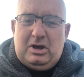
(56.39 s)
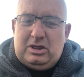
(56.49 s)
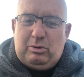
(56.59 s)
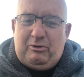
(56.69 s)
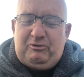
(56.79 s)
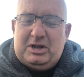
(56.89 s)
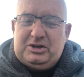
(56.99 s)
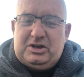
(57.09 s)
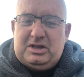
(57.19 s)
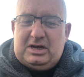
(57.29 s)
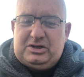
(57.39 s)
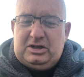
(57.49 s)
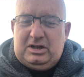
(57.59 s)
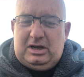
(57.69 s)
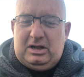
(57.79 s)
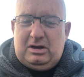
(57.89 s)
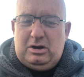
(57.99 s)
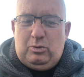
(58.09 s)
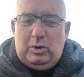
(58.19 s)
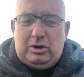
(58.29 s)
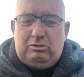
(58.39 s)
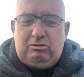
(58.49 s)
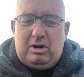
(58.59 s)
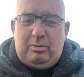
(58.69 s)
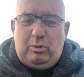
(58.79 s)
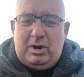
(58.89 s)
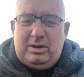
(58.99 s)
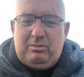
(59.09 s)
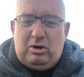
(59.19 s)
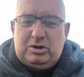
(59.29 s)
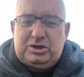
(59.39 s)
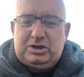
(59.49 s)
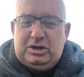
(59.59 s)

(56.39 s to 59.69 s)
There were flints in there, said Leela. We could rub away the moss